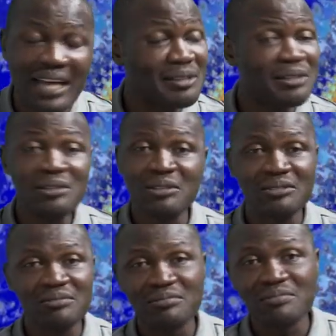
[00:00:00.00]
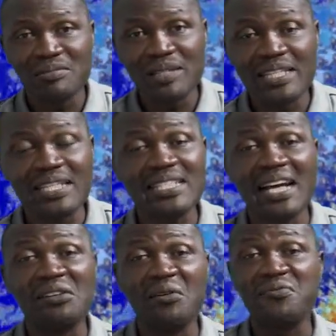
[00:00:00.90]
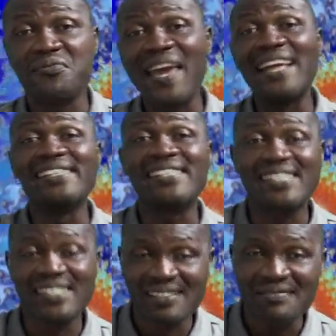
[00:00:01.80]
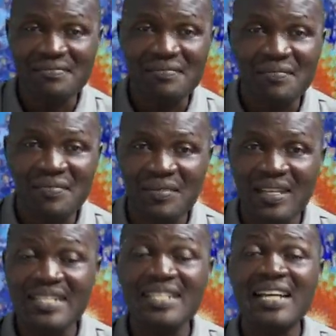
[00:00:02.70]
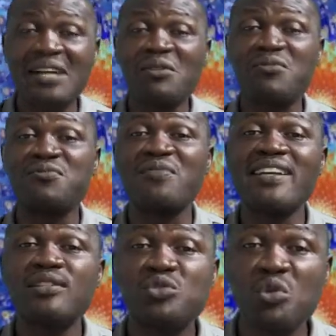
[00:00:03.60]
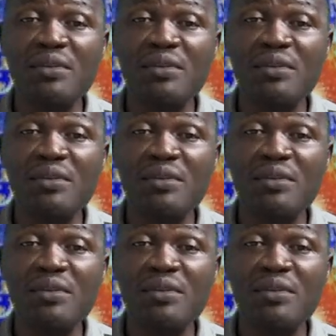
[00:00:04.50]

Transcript: don't know. Is it an offense? Is it an offense to be